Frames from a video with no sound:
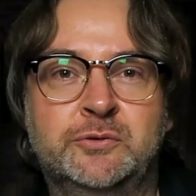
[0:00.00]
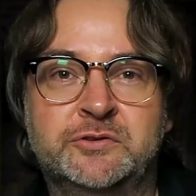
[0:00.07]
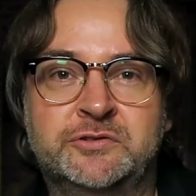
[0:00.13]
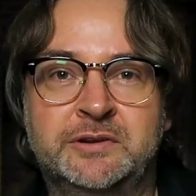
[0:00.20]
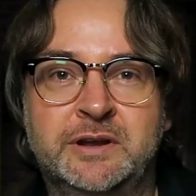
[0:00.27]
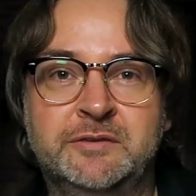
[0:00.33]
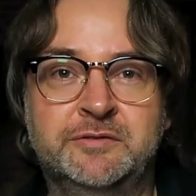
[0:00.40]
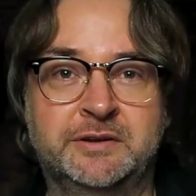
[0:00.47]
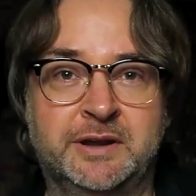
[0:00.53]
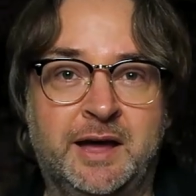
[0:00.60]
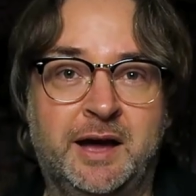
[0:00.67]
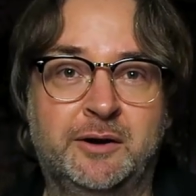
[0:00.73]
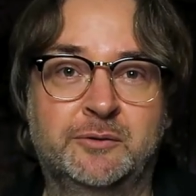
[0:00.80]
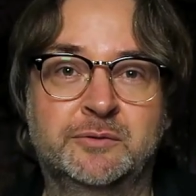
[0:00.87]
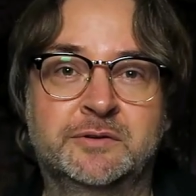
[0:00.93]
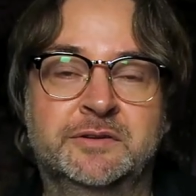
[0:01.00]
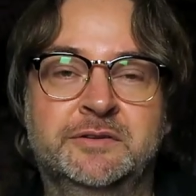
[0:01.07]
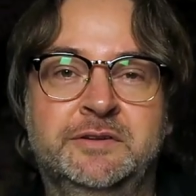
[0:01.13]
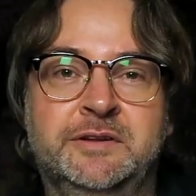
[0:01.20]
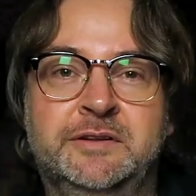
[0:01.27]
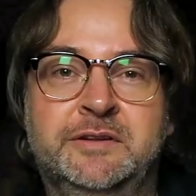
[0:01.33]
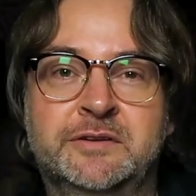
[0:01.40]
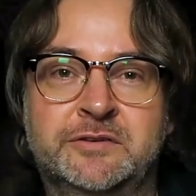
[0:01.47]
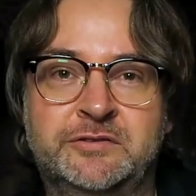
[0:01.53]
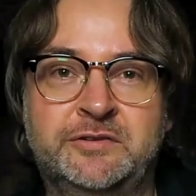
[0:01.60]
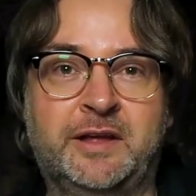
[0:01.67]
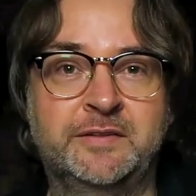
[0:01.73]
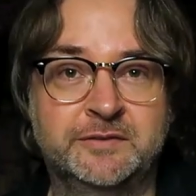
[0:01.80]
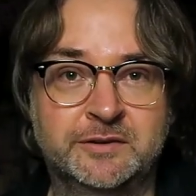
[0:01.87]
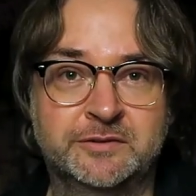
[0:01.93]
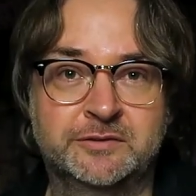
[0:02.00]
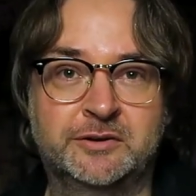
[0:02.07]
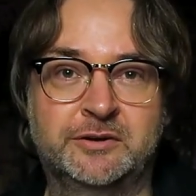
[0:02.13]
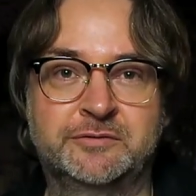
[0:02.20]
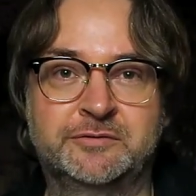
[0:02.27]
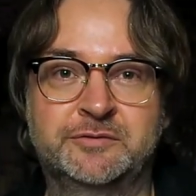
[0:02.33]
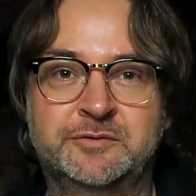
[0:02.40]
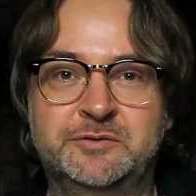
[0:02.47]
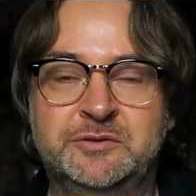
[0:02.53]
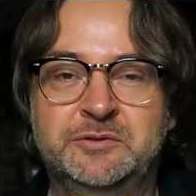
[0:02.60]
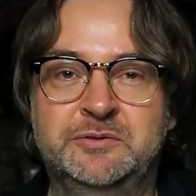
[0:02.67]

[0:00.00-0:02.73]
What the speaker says: who is living now, the descendant of